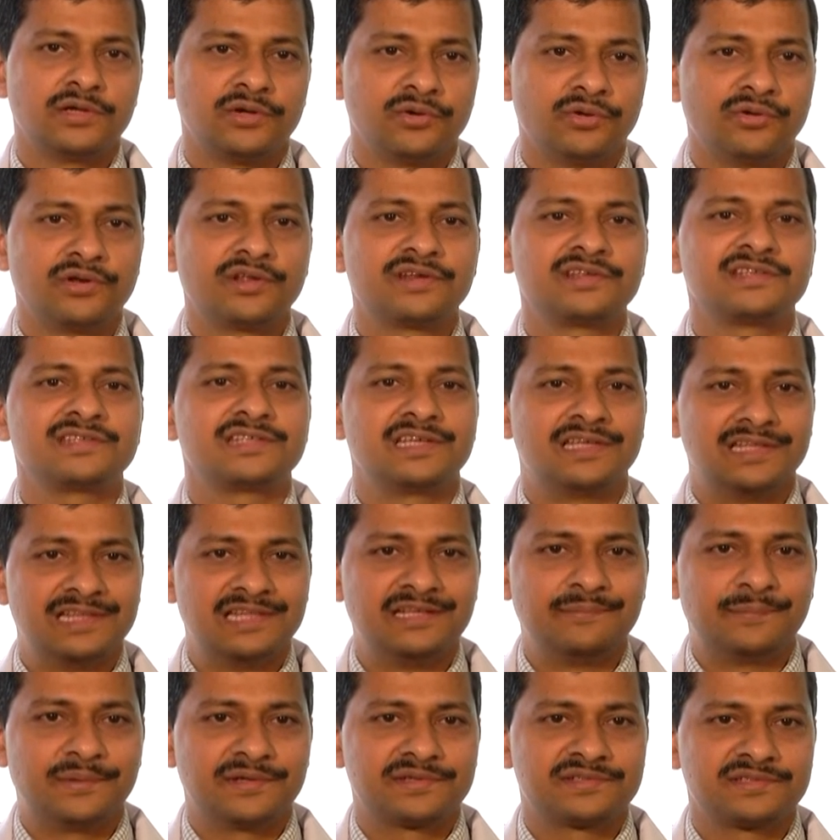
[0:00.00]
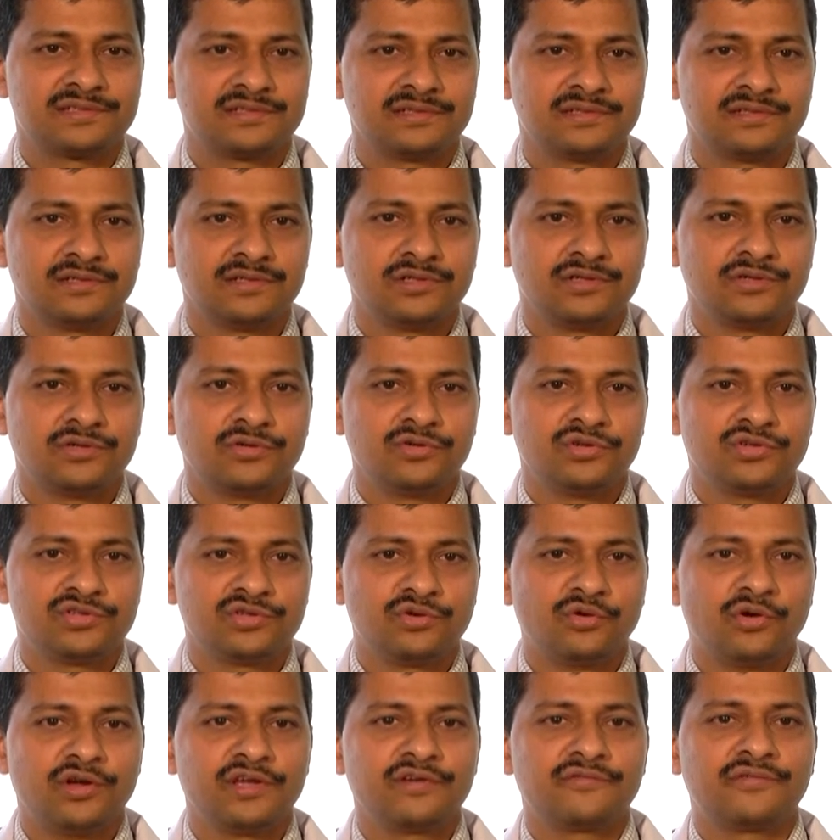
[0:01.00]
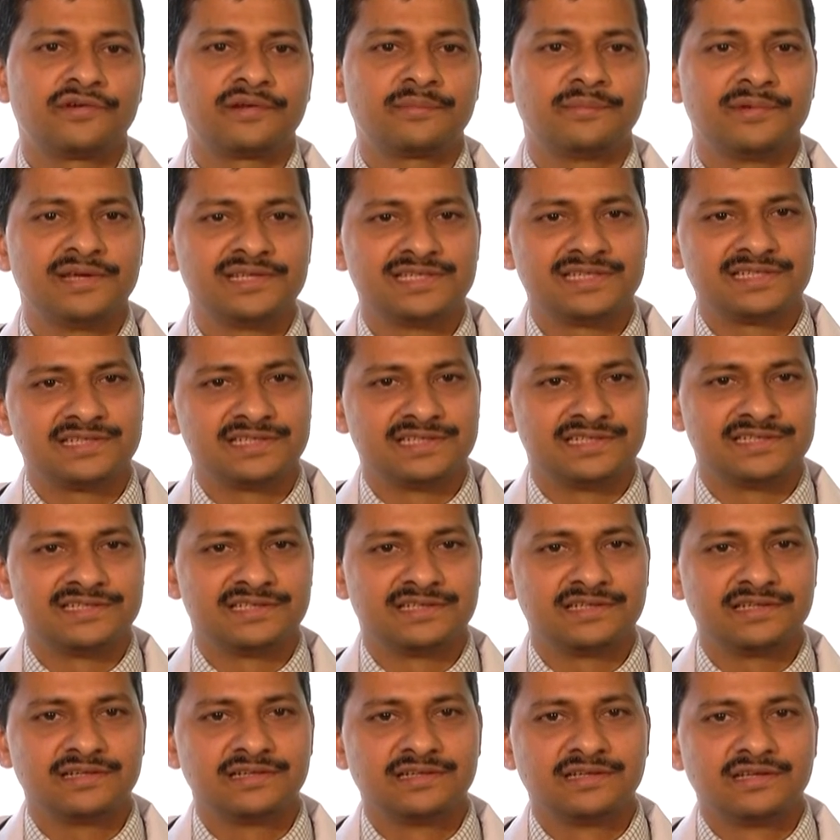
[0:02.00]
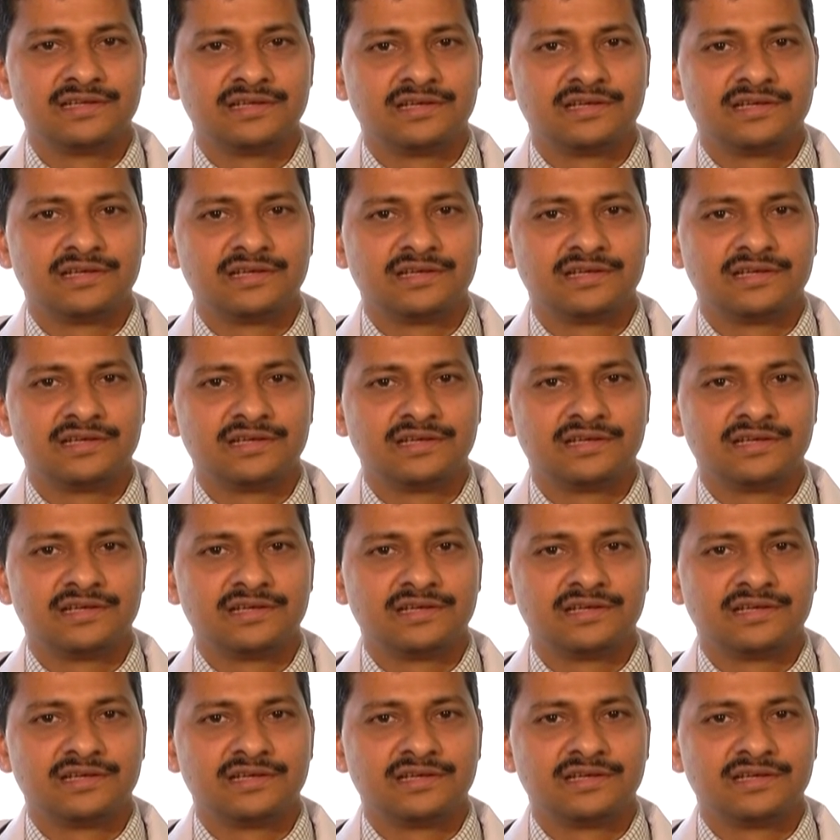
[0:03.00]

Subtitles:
donor is the healthy person who is going for a major surgery.